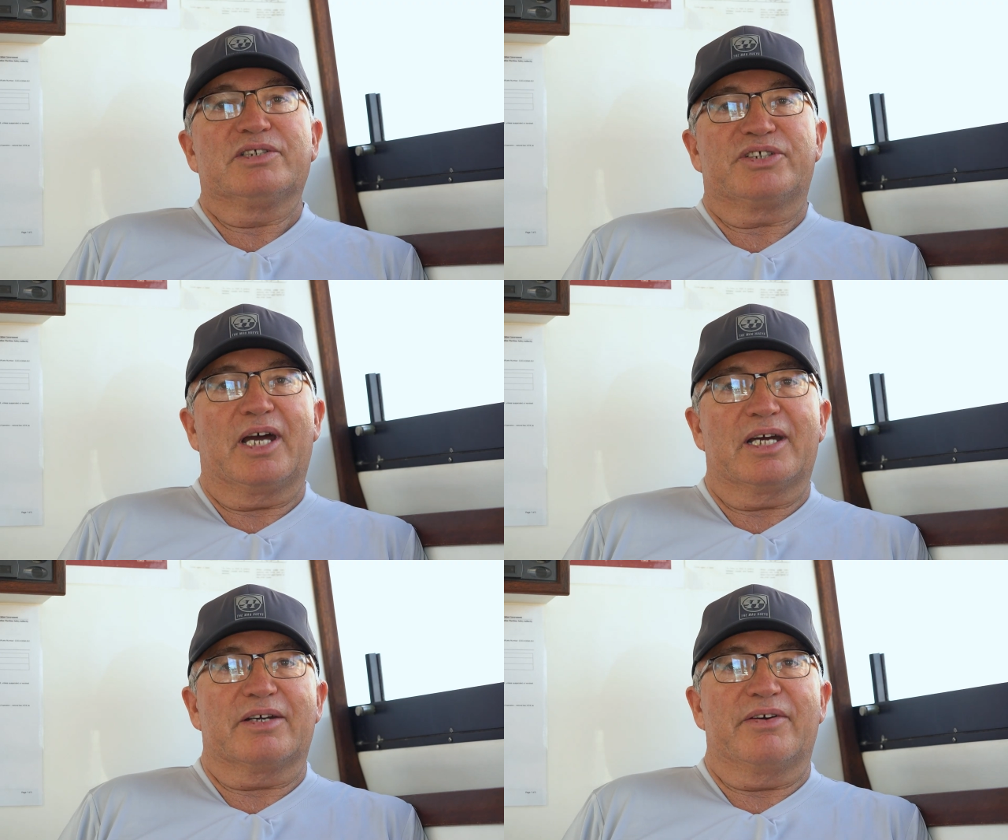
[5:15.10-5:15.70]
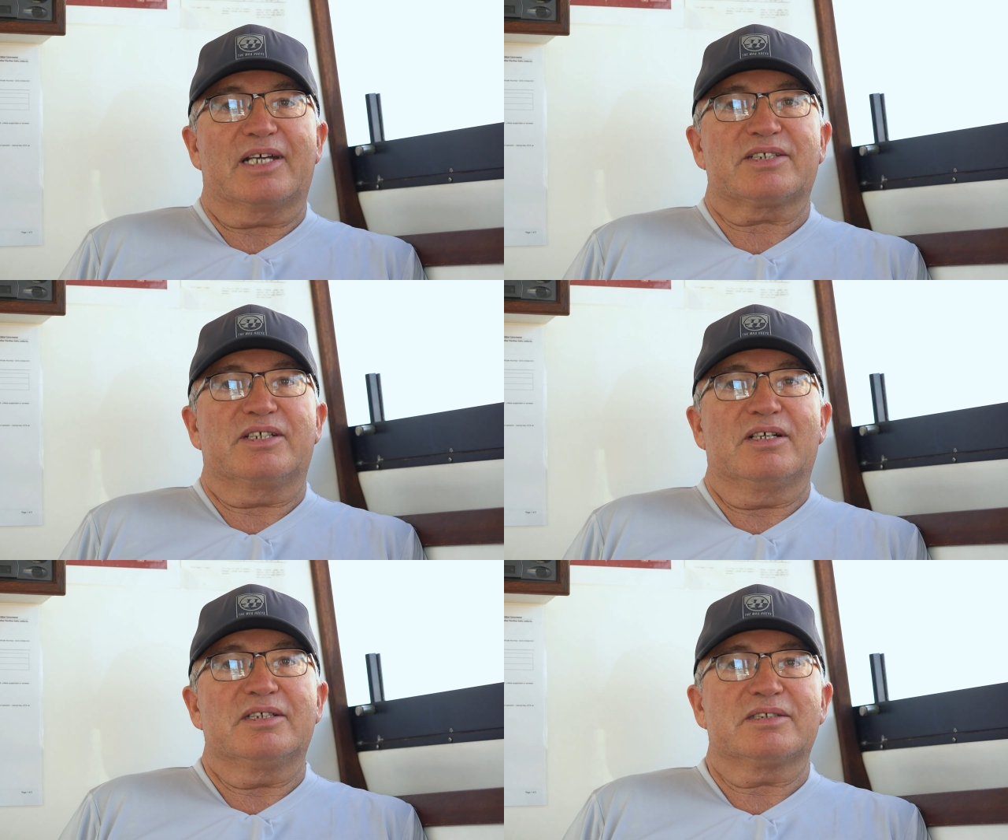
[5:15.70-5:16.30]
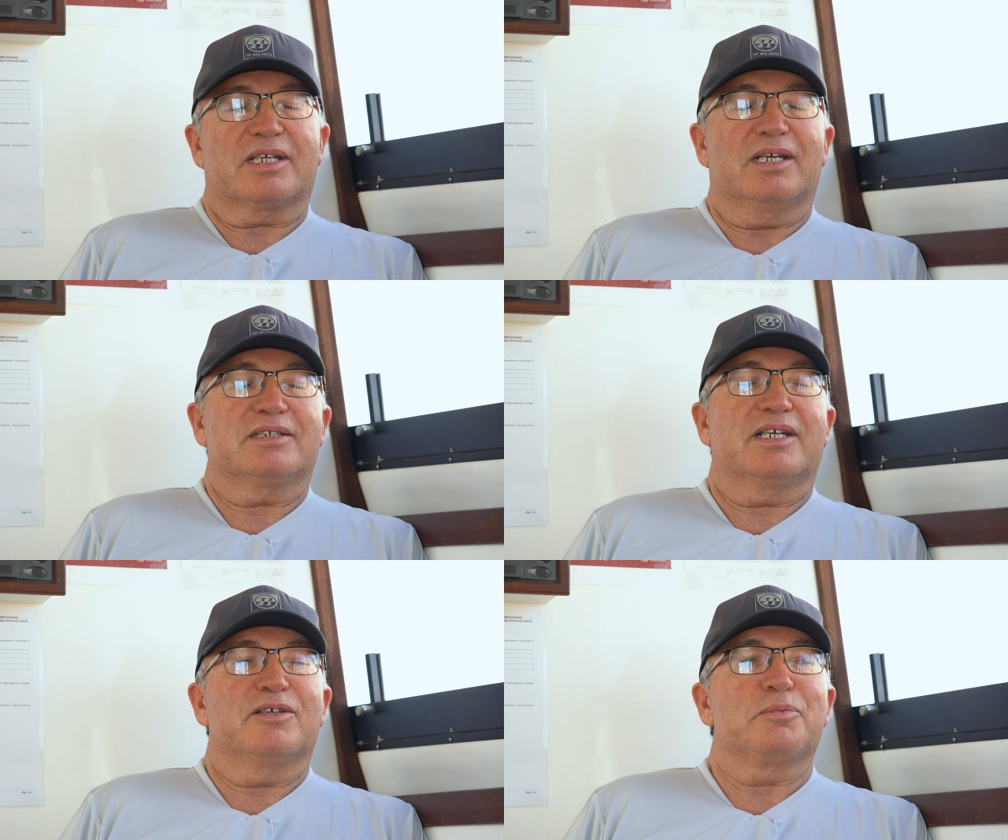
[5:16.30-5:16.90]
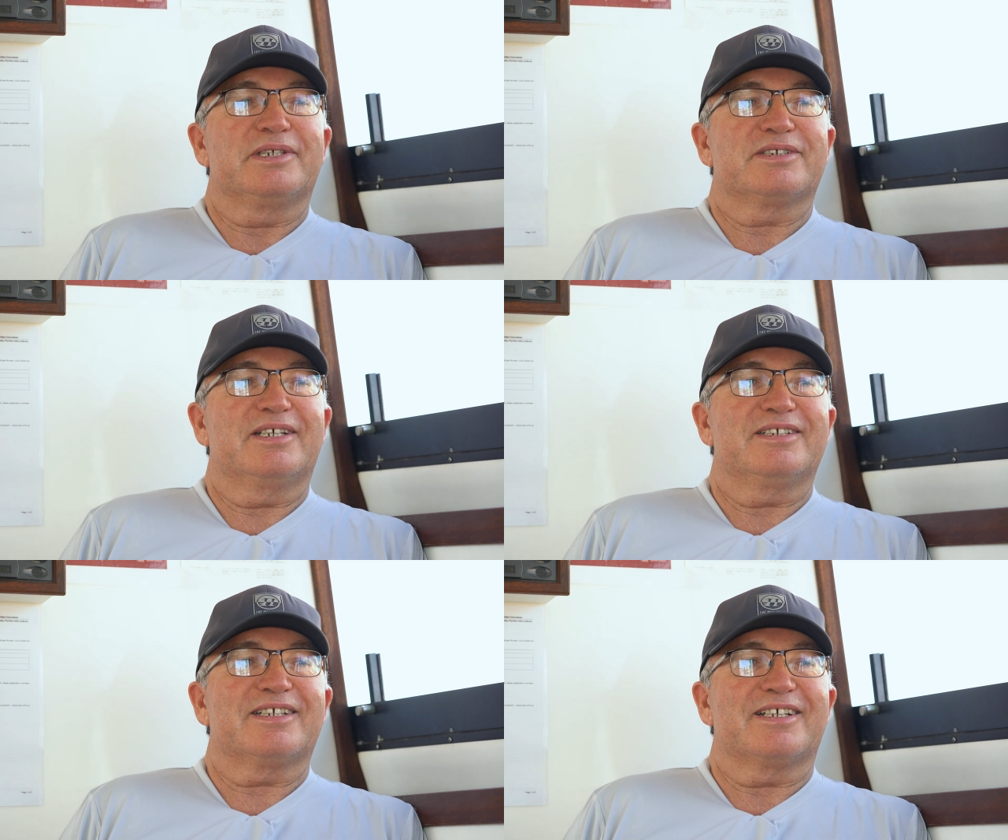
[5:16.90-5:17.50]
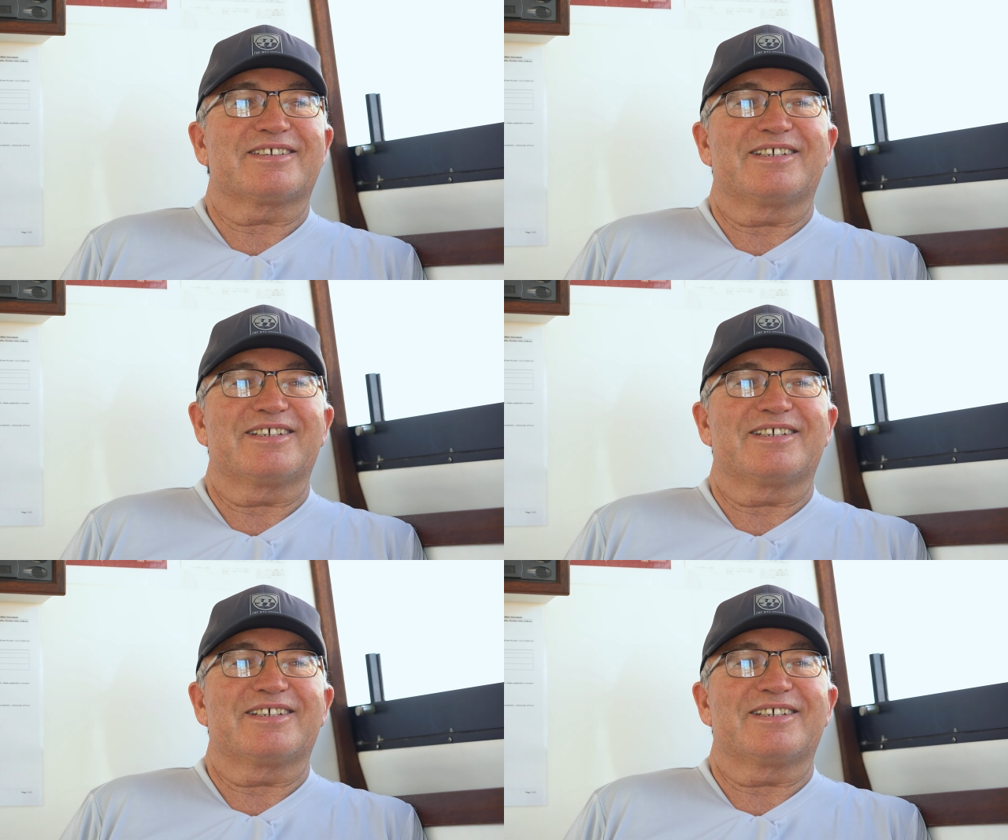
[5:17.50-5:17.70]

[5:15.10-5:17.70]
I was younger, actually, I used to get terribly seasick.